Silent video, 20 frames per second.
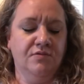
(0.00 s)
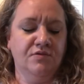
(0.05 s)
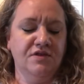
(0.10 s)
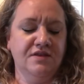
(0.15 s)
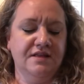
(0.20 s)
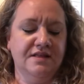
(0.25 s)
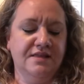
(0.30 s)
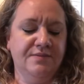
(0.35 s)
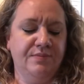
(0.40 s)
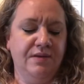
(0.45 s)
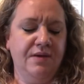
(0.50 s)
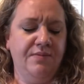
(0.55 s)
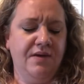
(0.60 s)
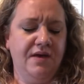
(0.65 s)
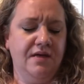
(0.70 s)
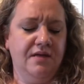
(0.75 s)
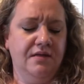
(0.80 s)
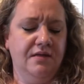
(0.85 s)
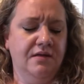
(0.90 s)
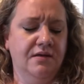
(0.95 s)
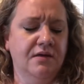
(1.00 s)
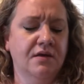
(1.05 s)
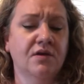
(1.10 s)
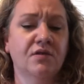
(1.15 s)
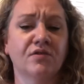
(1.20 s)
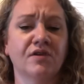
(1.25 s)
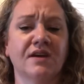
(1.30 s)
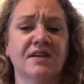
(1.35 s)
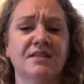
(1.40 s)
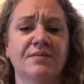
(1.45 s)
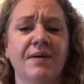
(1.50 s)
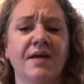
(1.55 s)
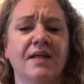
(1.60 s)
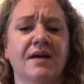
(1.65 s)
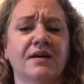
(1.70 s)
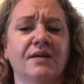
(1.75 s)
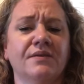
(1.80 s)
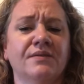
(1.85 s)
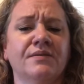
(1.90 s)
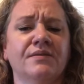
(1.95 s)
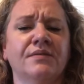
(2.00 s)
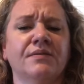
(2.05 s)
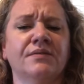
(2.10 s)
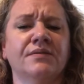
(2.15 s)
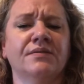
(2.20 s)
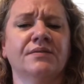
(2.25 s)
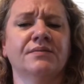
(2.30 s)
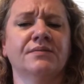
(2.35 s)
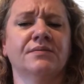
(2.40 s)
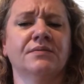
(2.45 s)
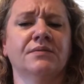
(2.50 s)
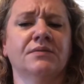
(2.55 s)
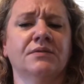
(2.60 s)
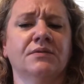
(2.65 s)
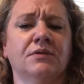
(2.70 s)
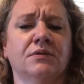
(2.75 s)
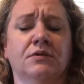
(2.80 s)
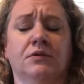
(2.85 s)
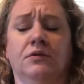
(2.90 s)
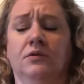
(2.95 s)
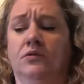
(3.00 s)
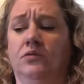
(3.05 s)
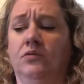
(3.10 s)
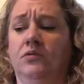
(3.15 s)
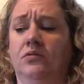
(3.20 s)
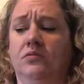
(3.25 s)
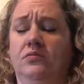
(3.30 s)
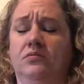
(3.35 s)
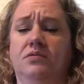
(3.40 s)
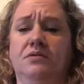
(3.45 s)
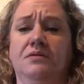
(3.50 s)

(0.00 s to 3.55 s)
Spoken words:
gonna spray a bit so I can smell it. Oh,